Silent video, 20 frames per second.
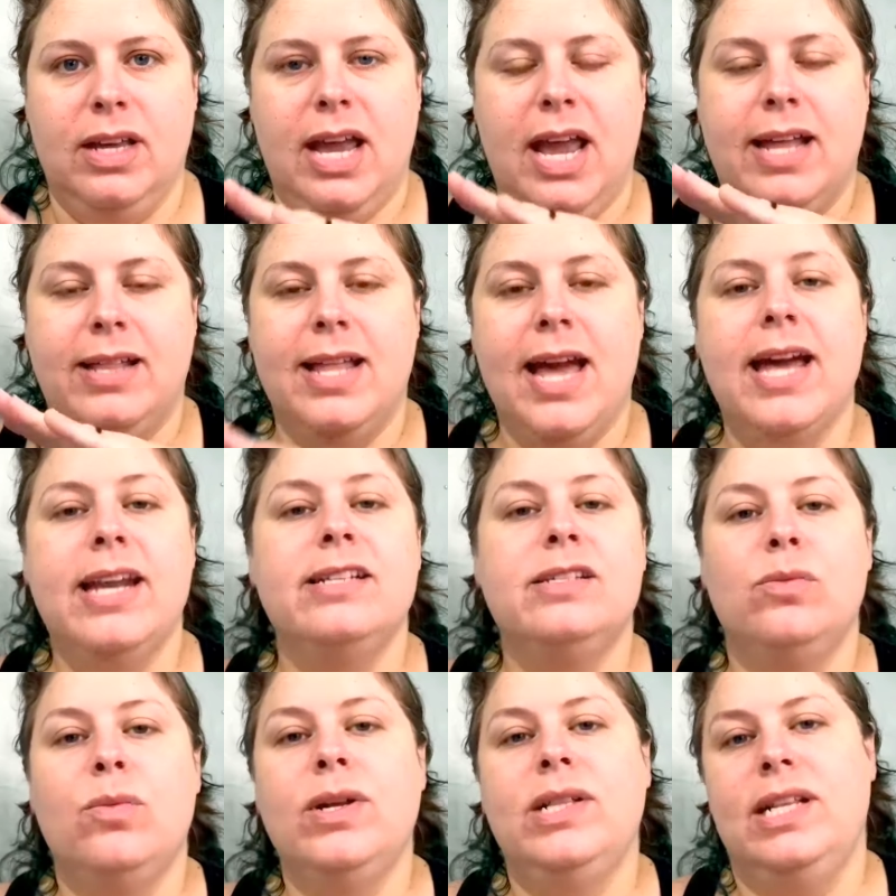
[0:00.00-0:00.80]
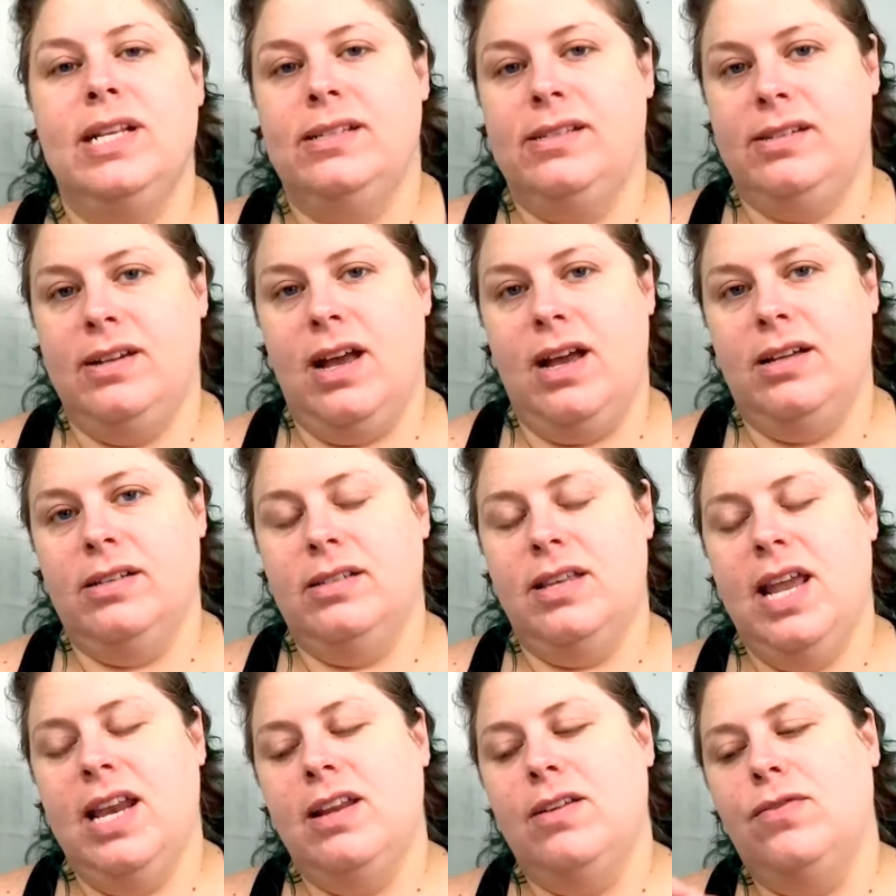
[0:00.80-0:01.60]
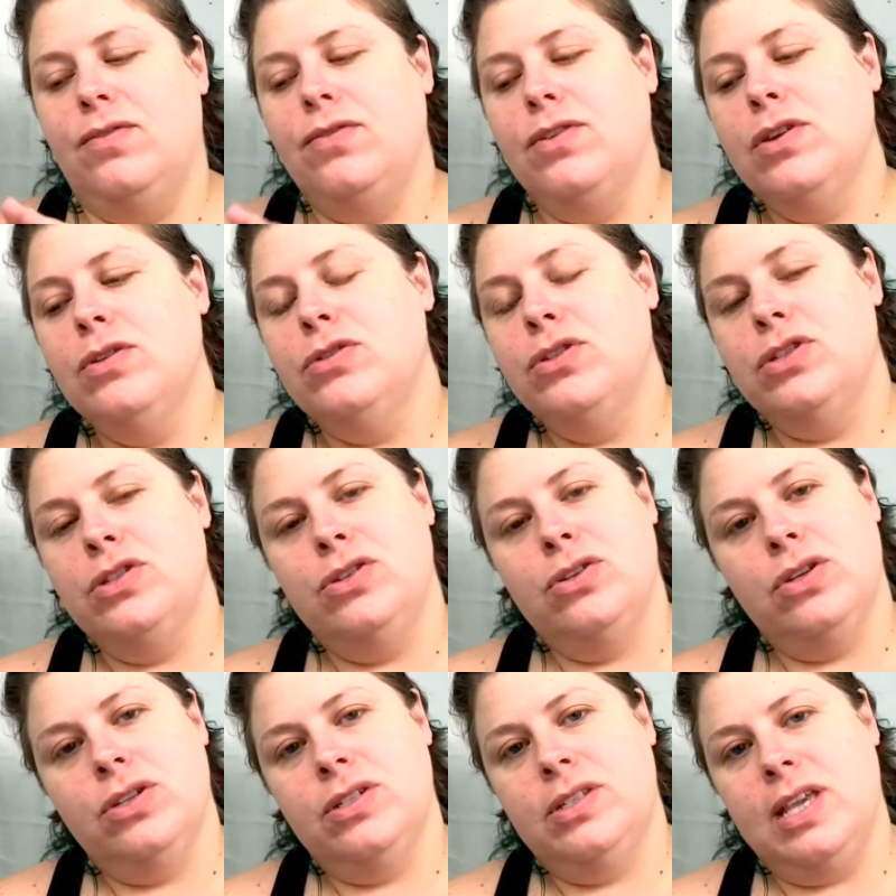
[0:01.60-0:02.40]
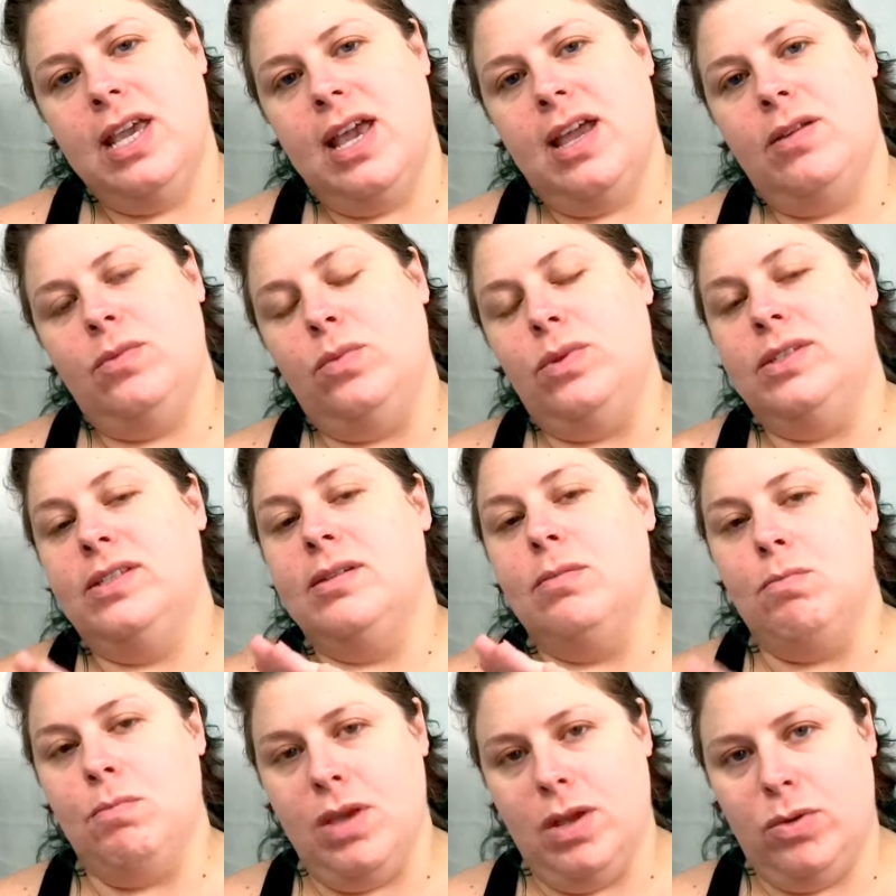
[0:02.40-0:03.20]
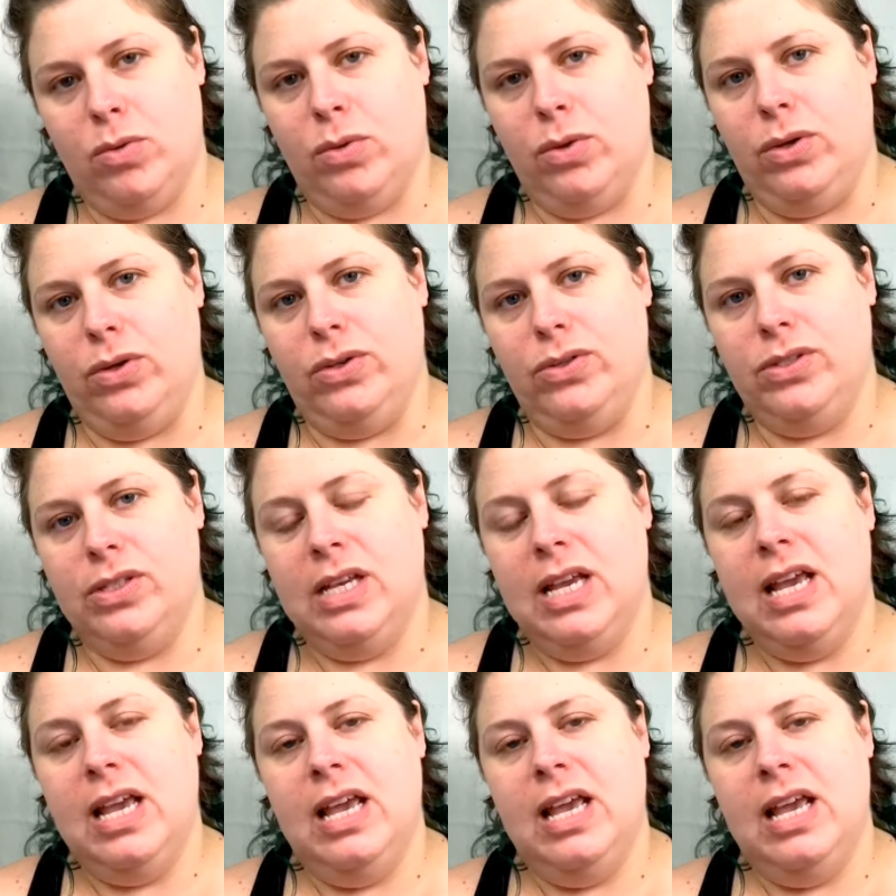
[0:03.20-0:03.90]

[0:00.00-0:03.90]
And that is what this does. It infuses your skin with some minerals,